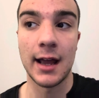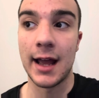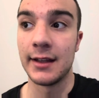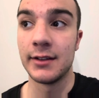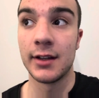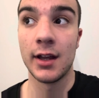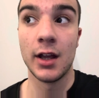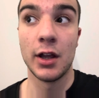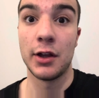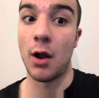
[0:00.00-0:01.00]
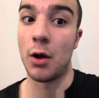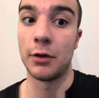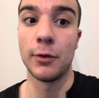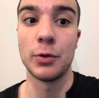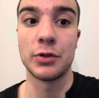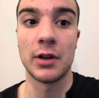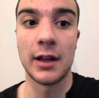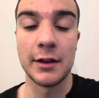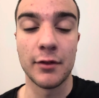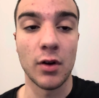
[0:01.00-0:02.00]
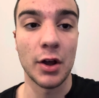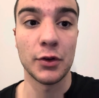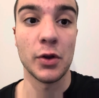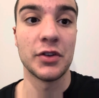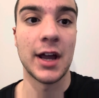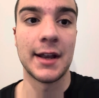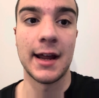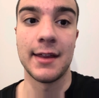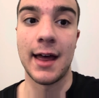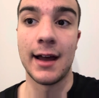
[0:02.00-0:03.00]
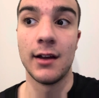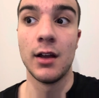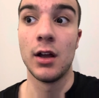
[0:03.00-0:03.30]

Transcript: And, unfortunately for us on Saturday, that,